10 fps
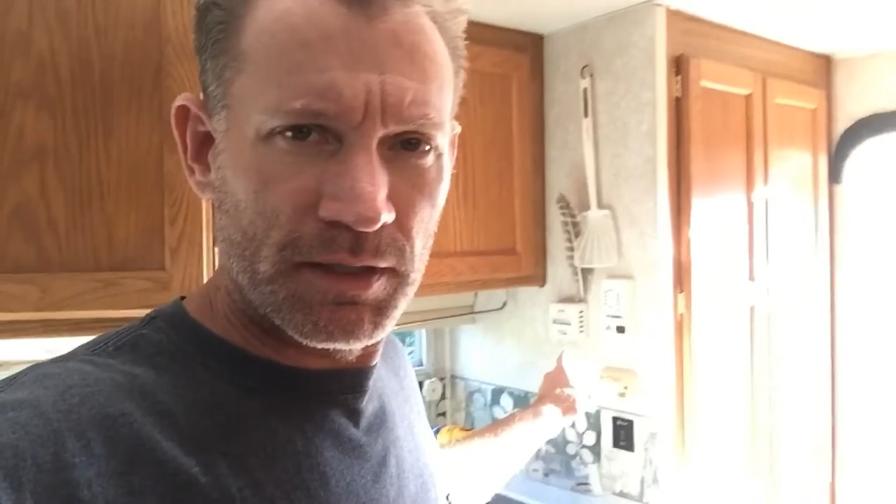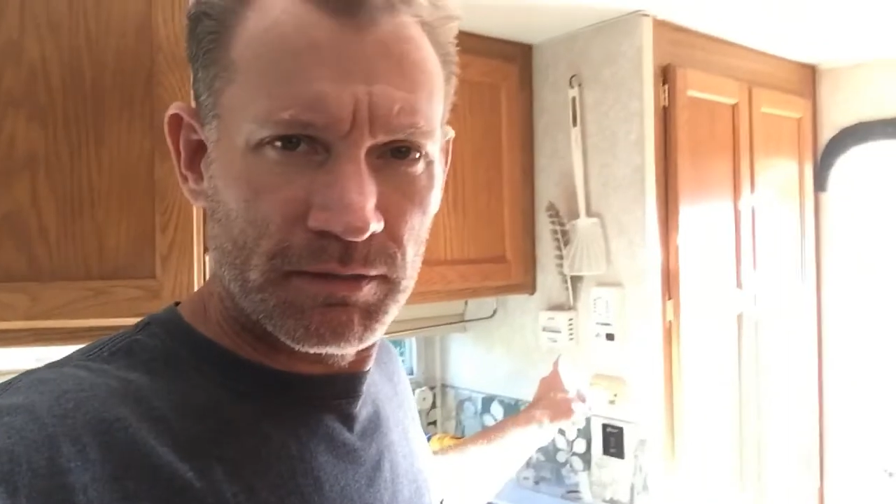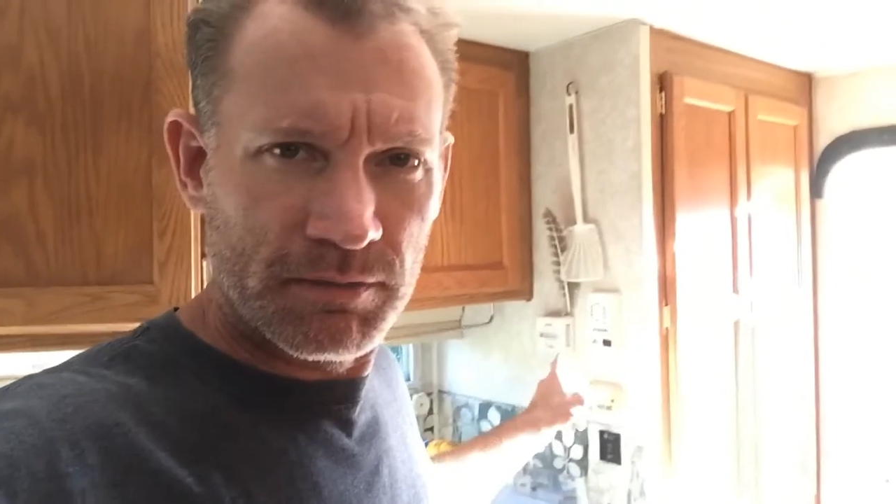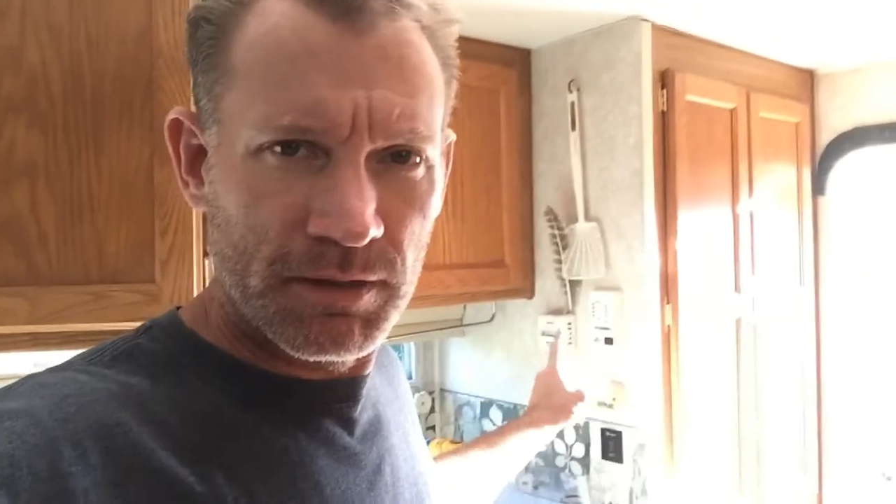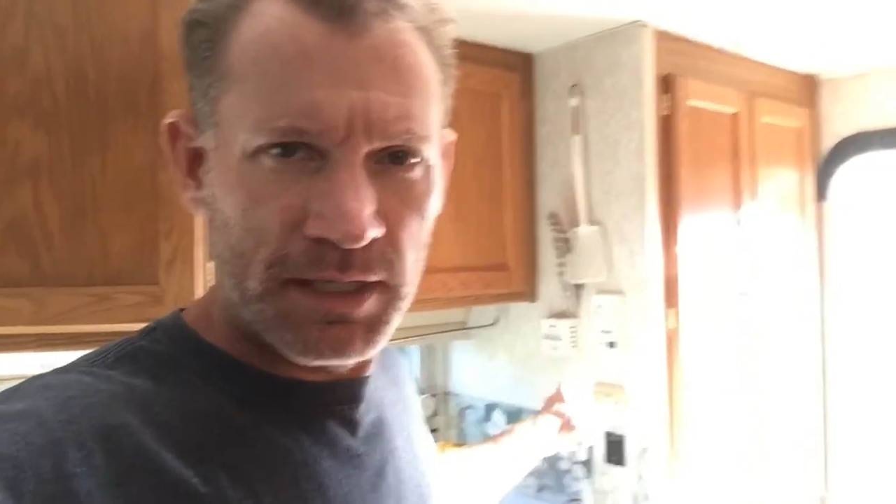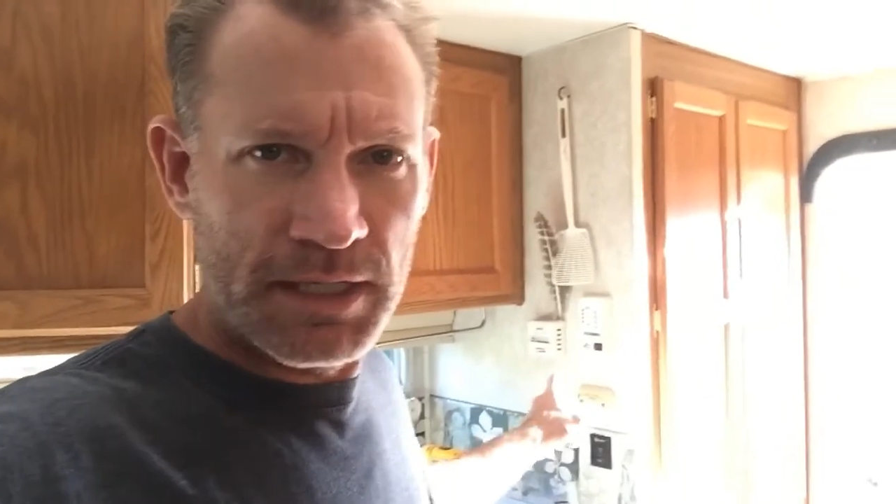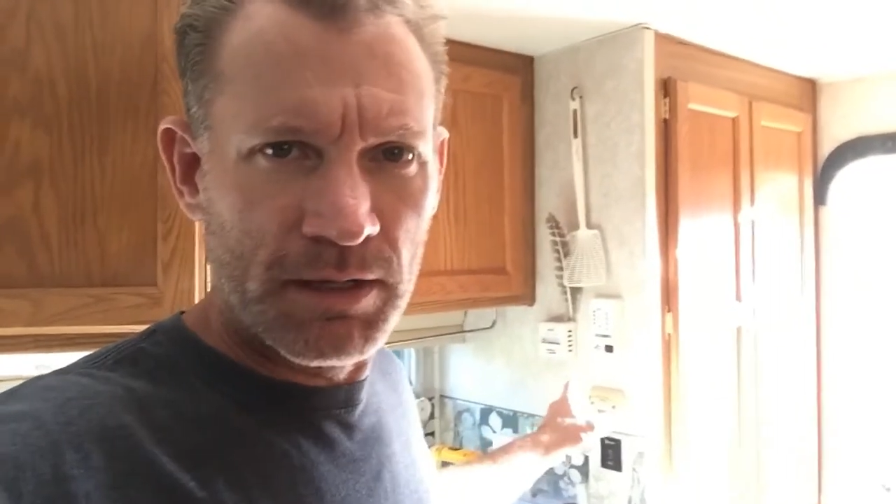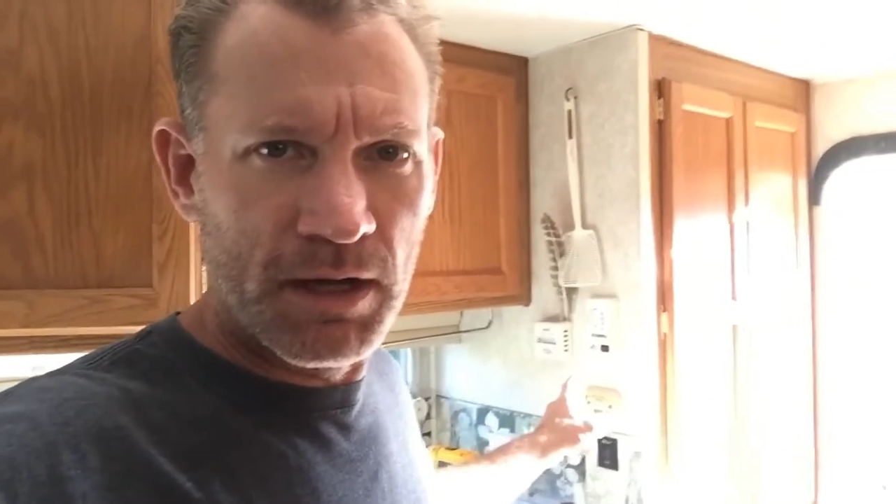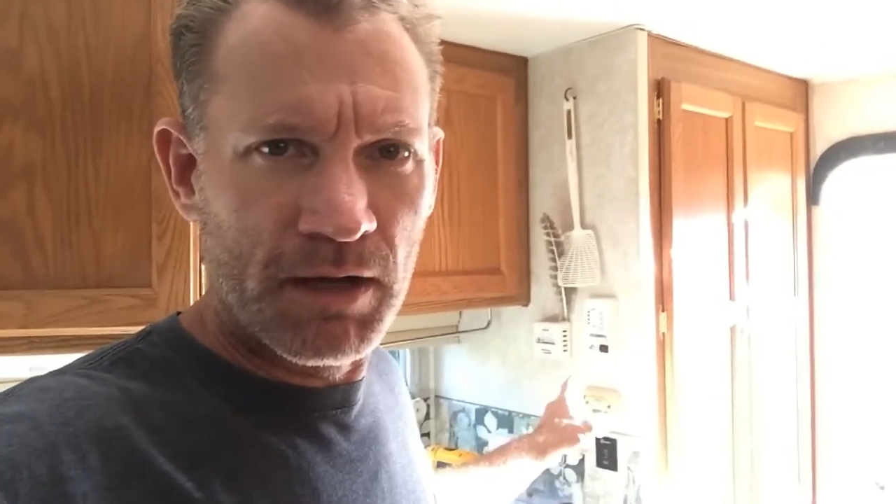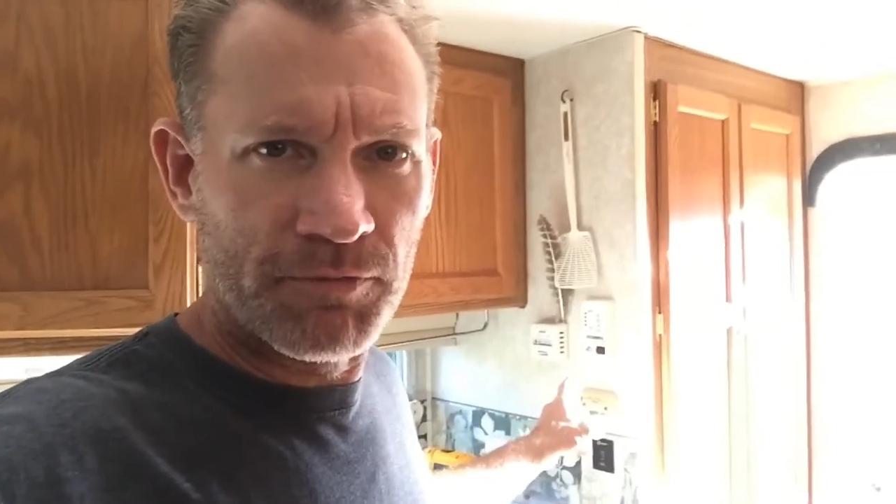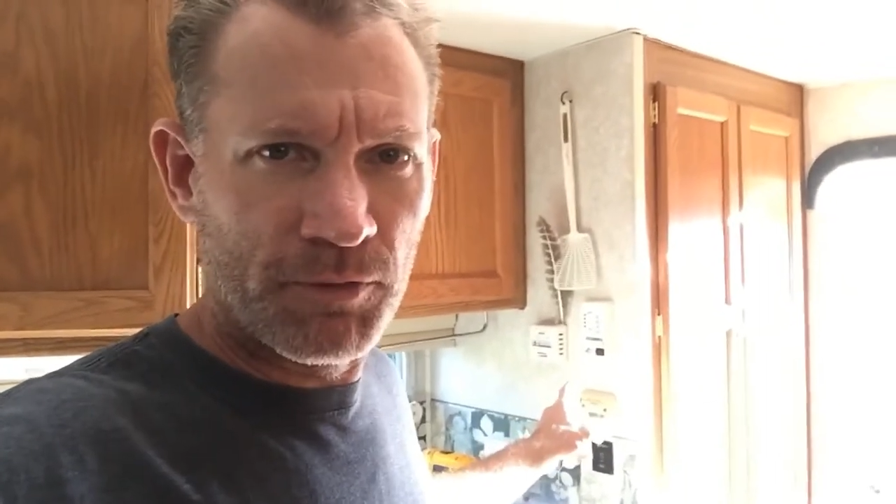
the the heat off,